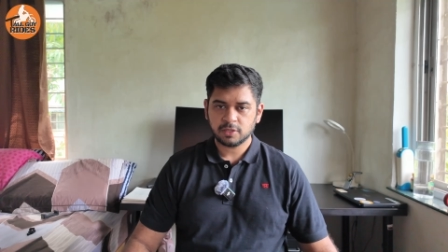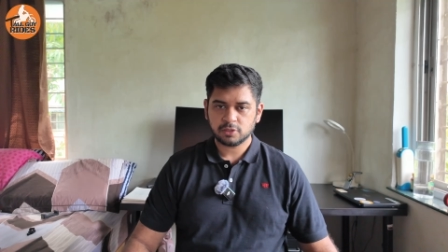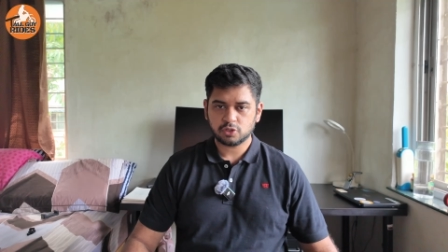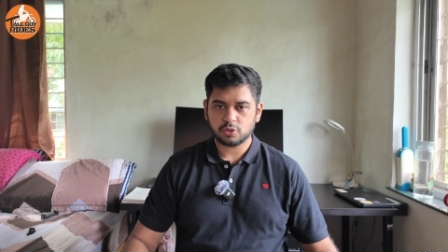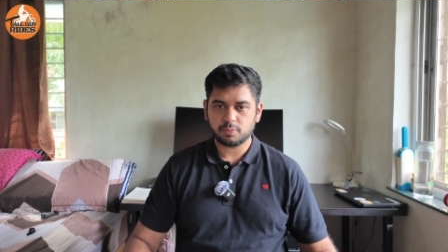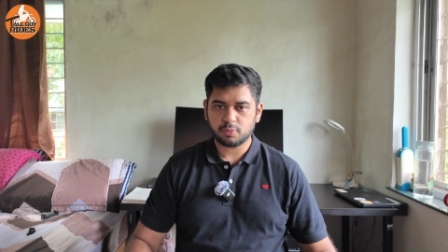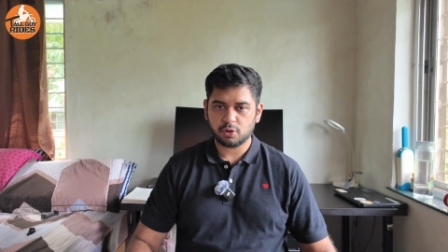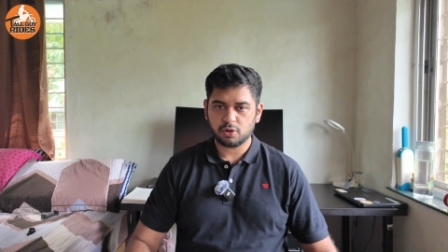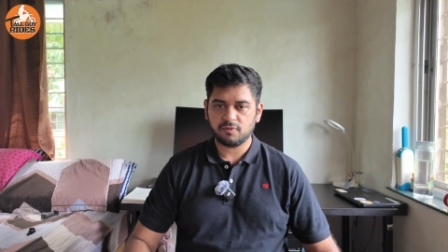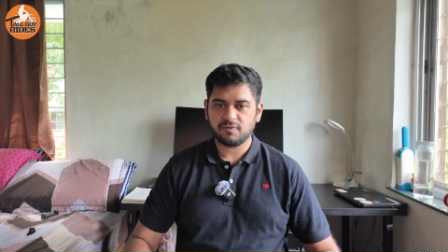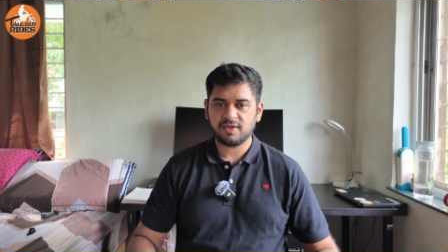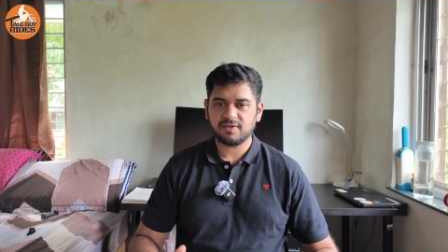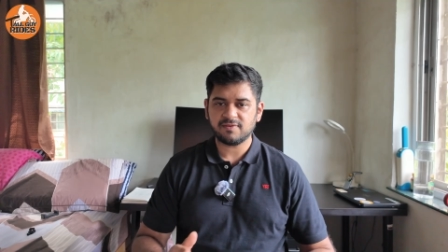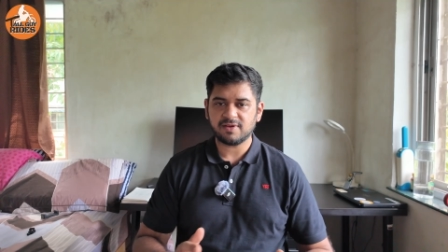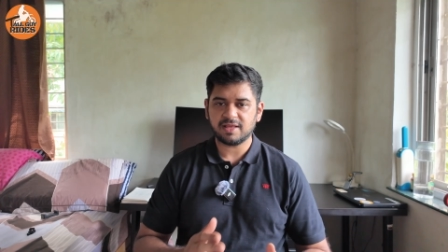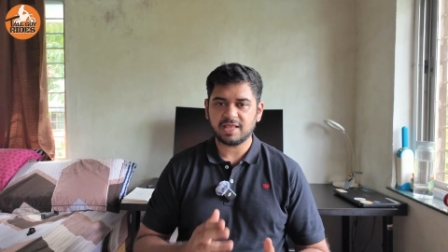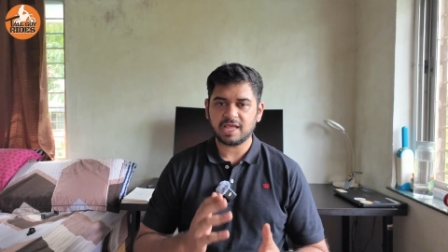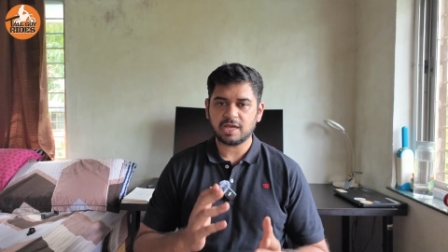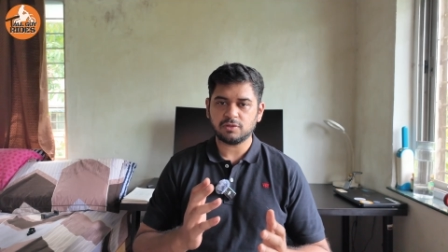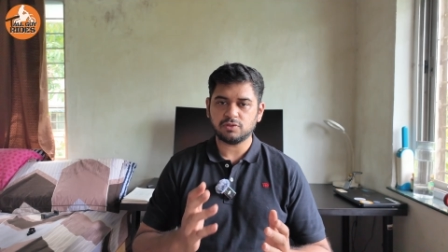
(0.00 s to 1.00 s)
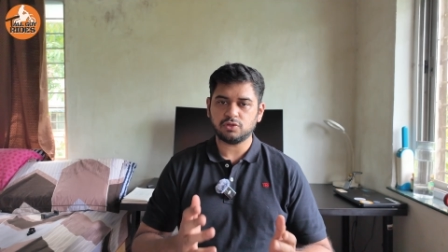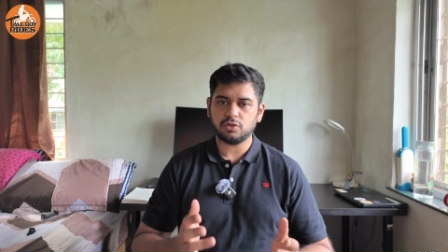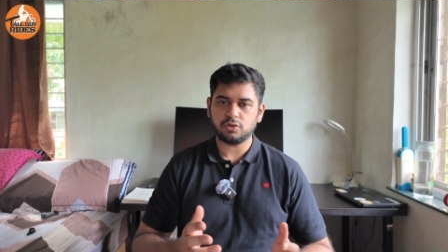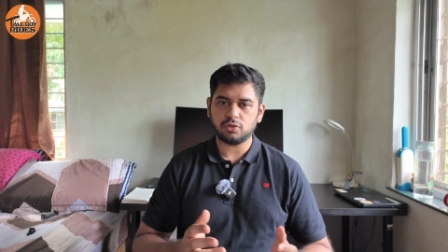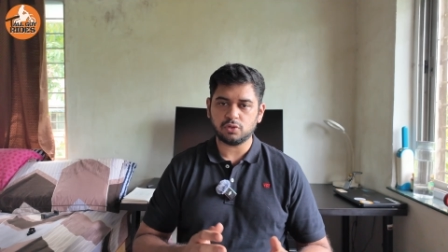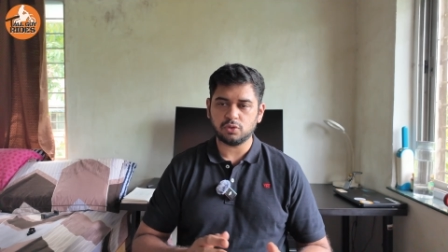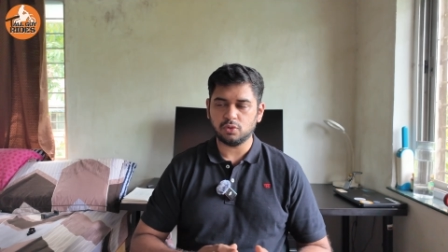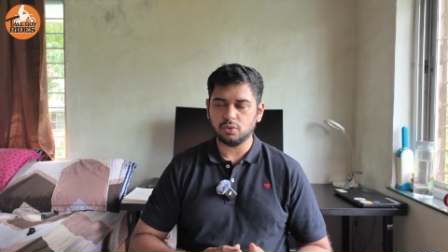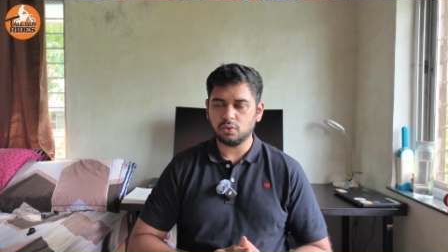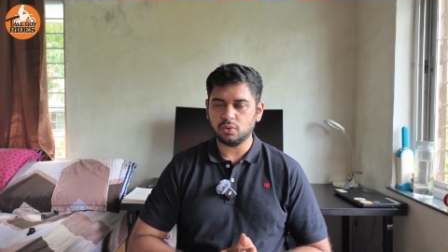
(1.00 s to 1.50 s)
So Portweave allows you
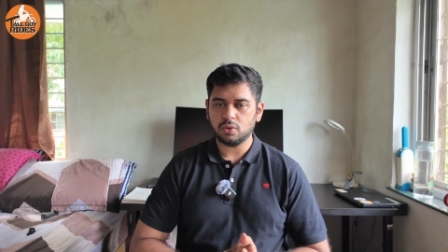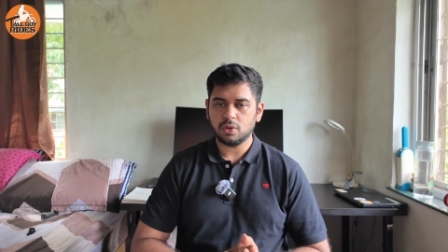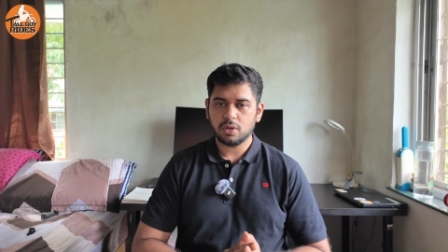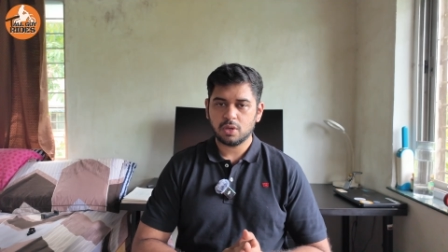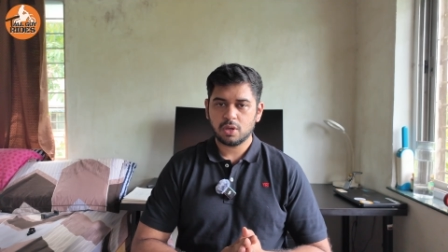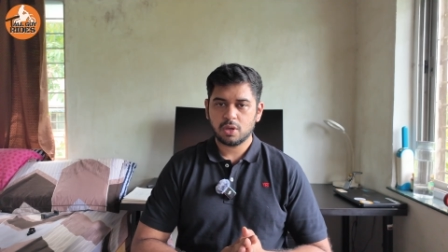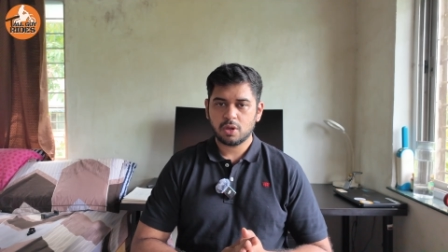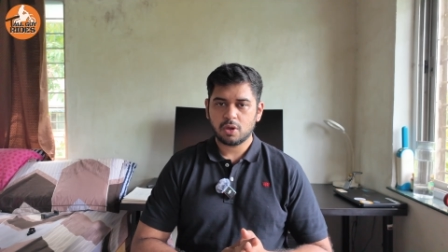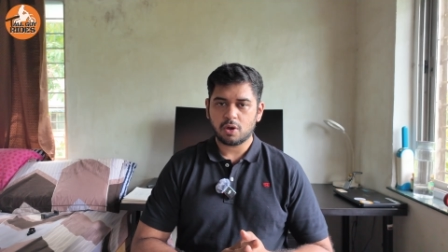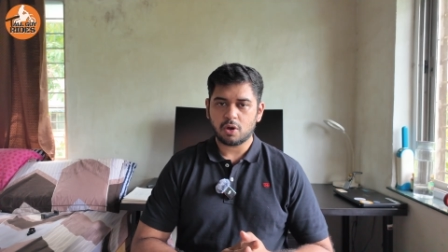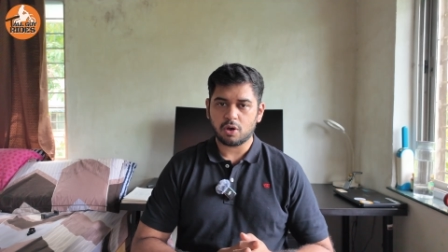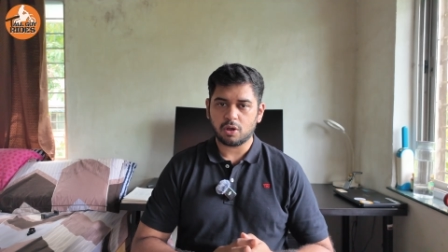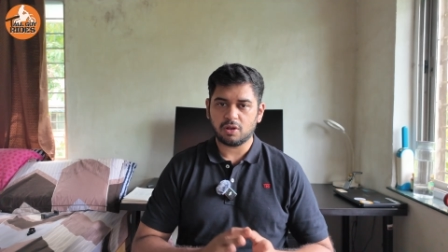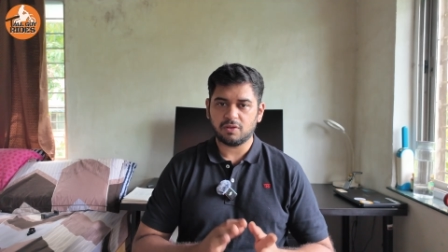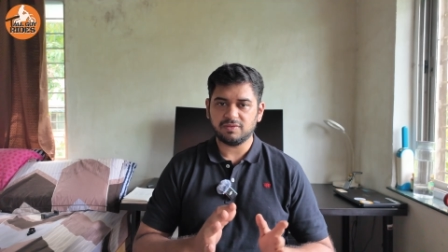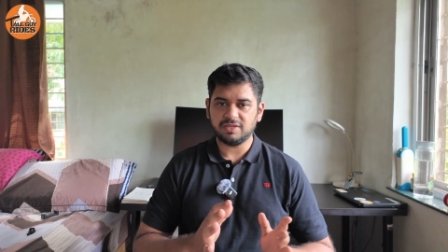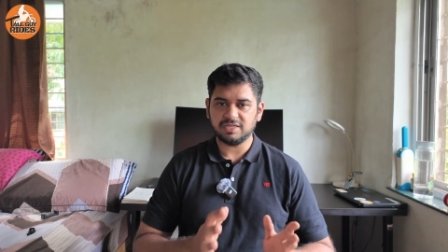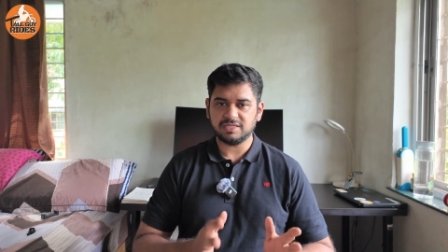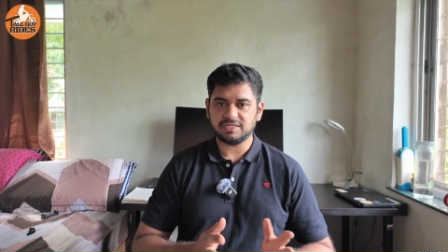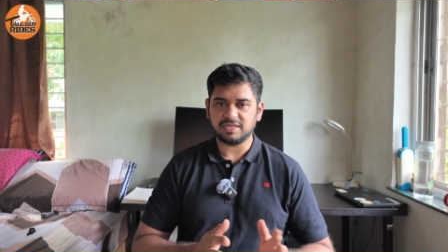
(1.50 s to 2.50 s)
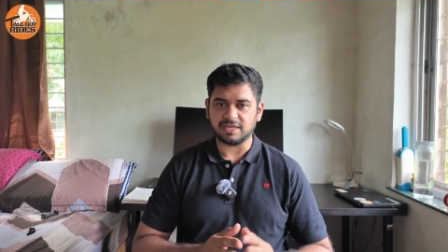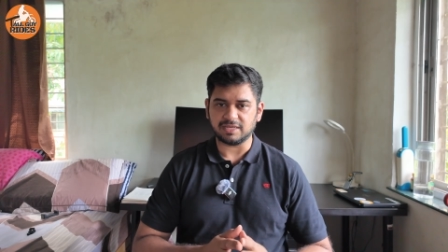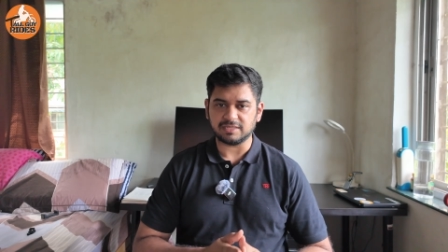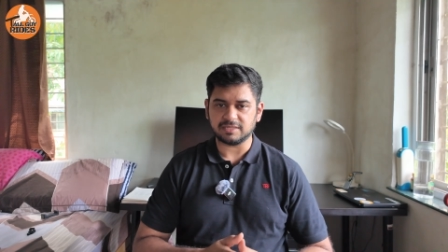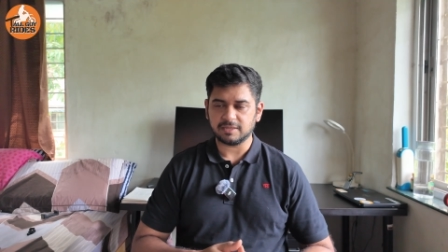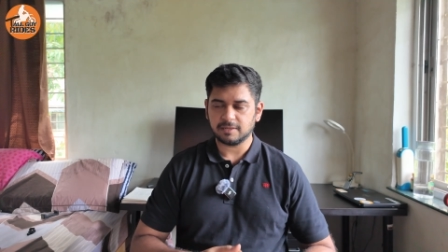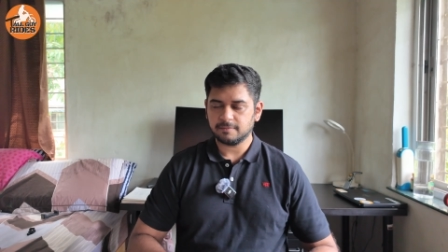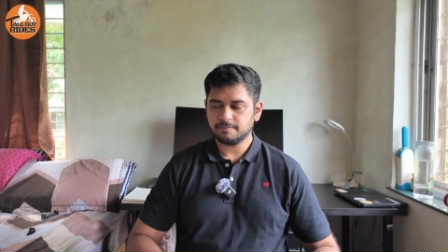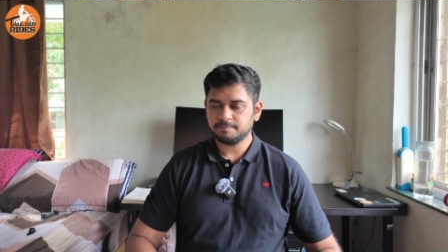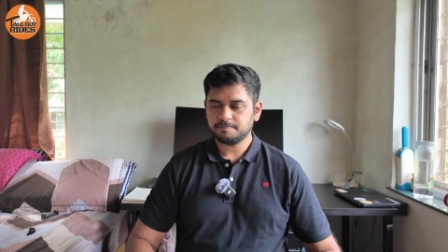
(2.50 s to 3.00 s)
to do all of these
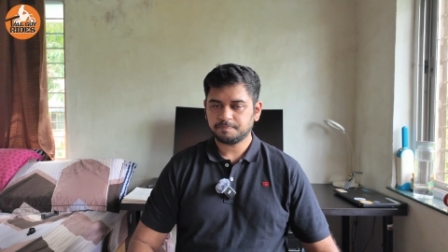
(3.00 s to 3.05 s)
things.